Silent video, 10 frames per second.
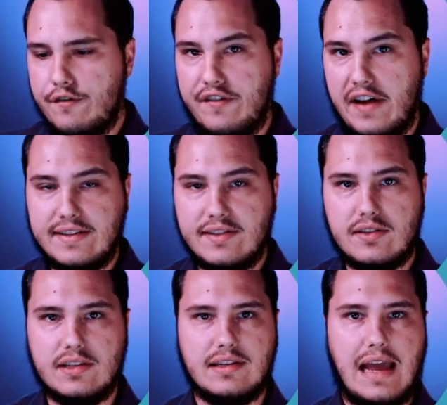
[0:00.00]
fights
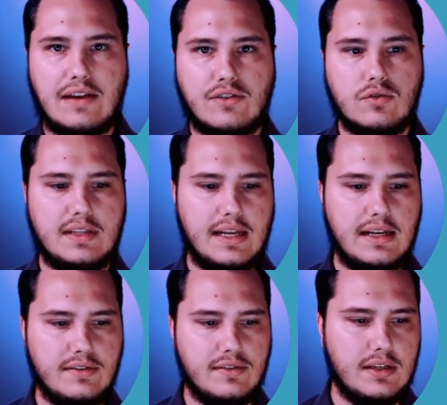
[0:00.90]
this natural
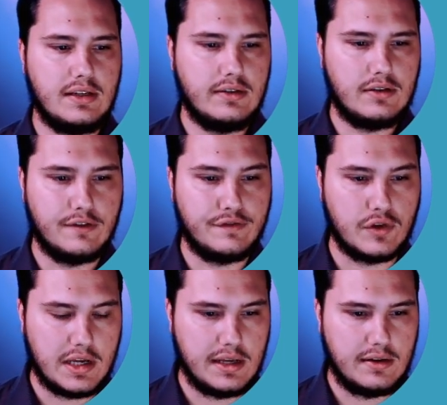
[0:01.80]
tendency to
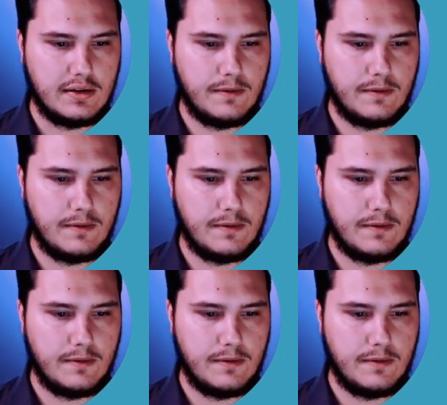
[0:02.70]
forget.